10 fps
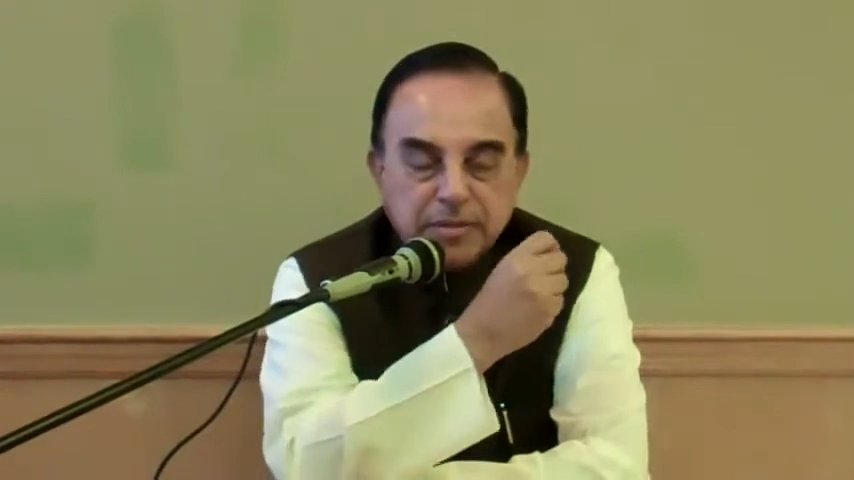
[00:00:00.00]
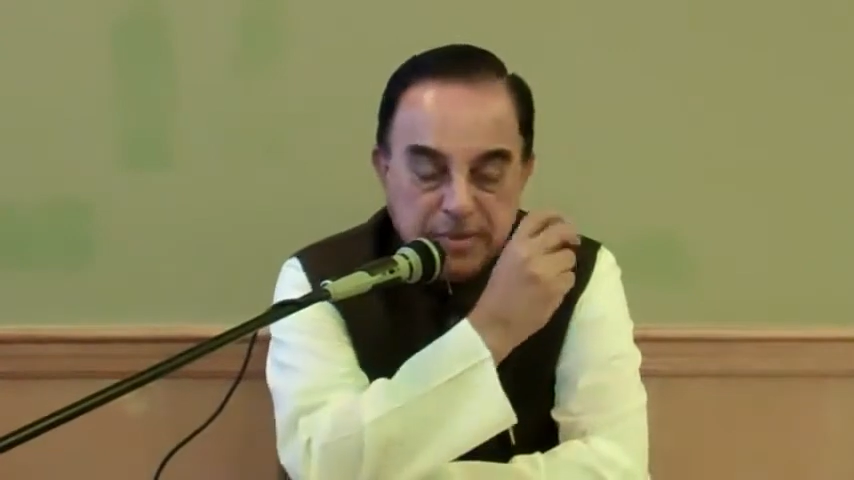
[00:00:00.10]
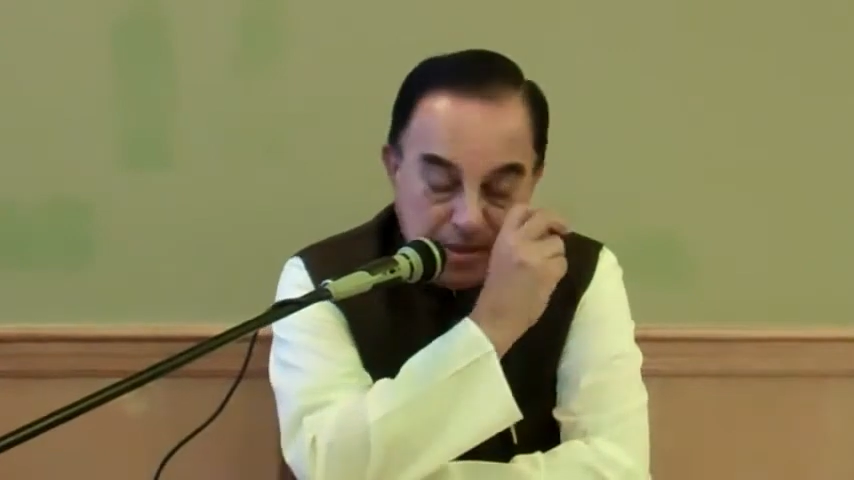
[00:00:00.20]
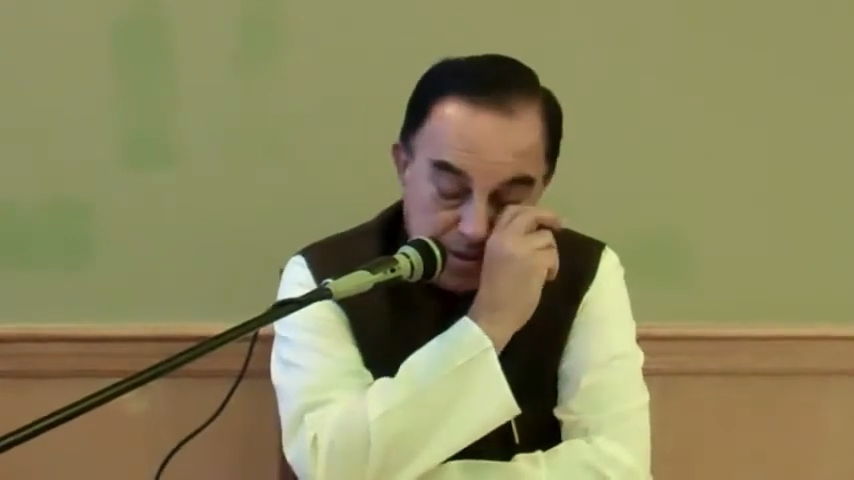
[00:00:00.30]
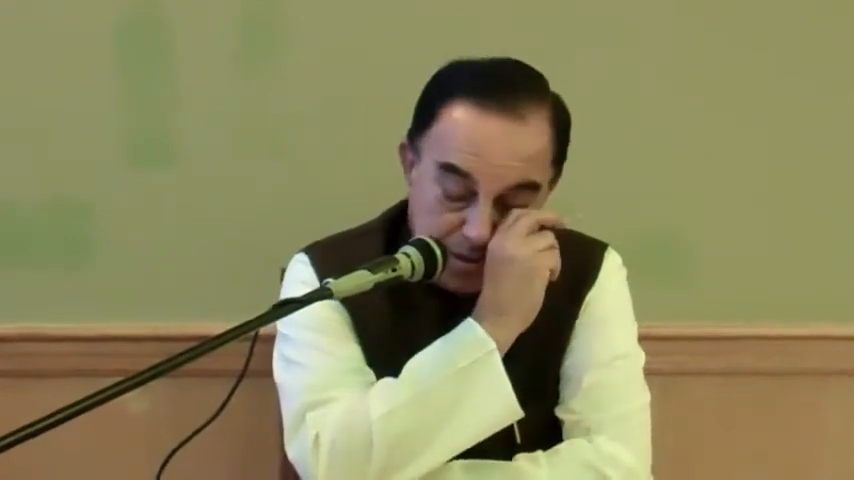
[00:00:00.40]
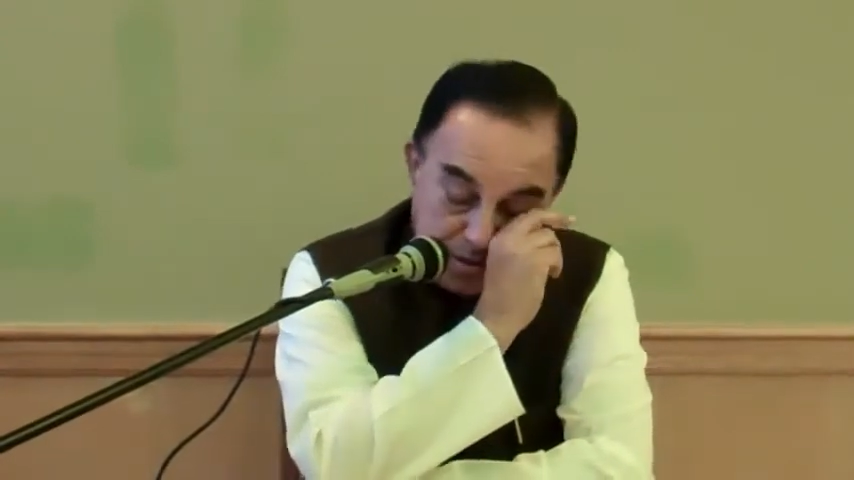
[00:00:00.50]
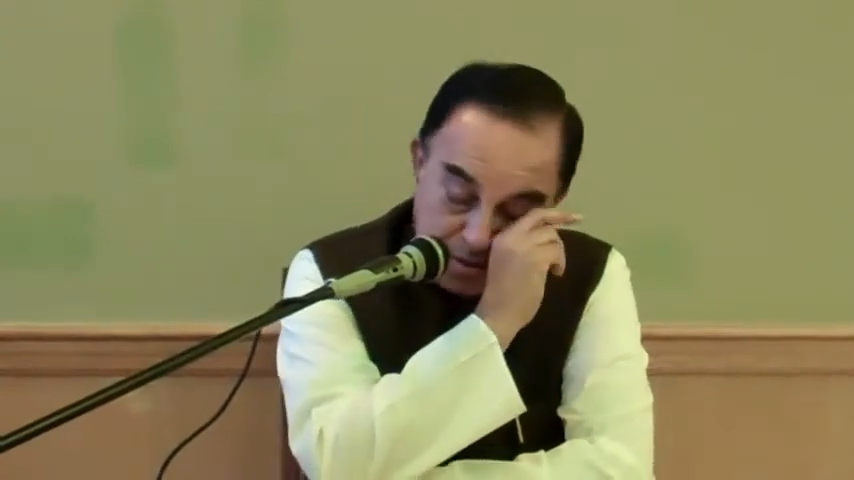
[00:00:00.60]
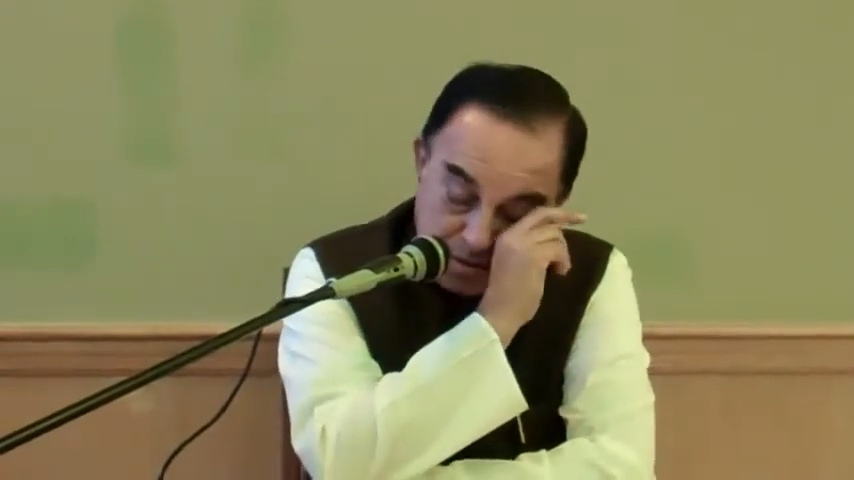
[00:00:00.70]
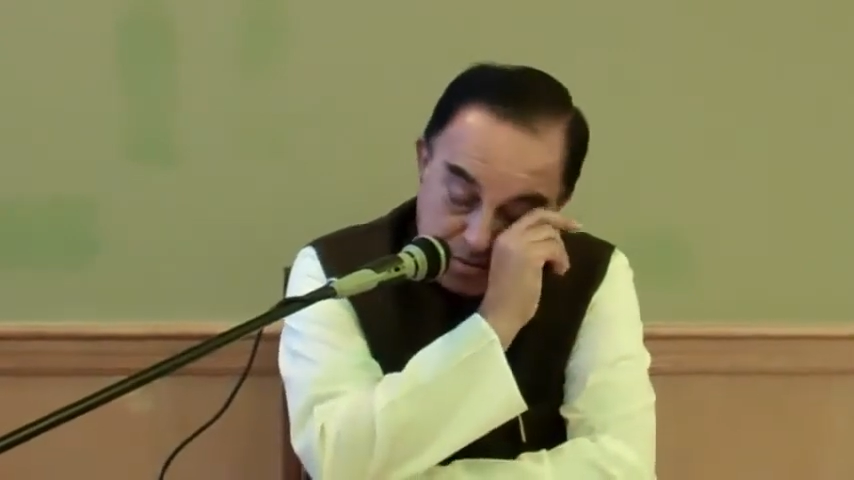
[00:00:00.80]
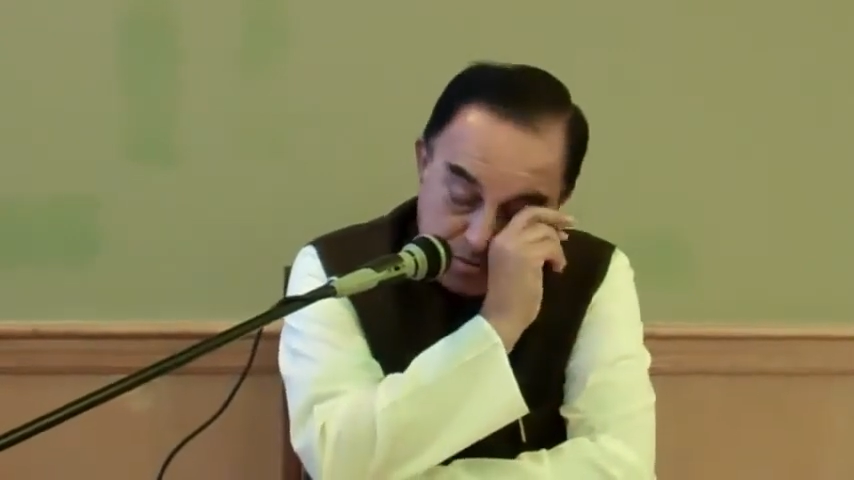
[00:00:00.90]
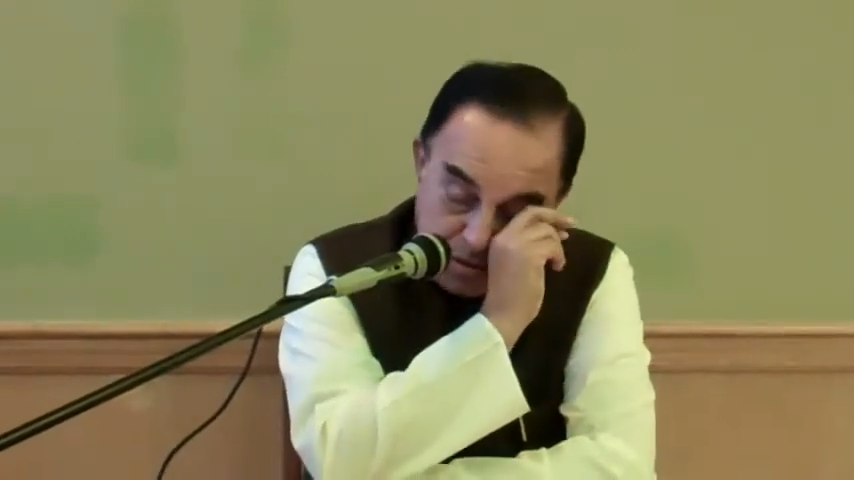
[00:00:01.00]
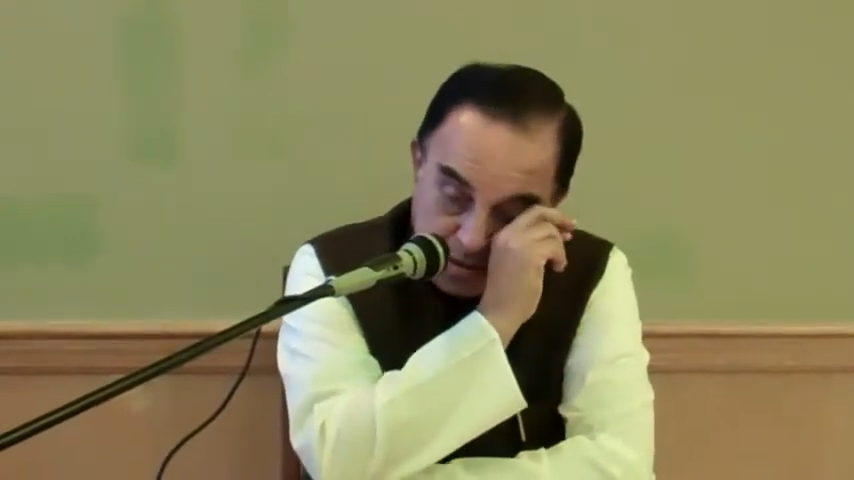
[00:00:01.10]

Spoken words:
semester. So,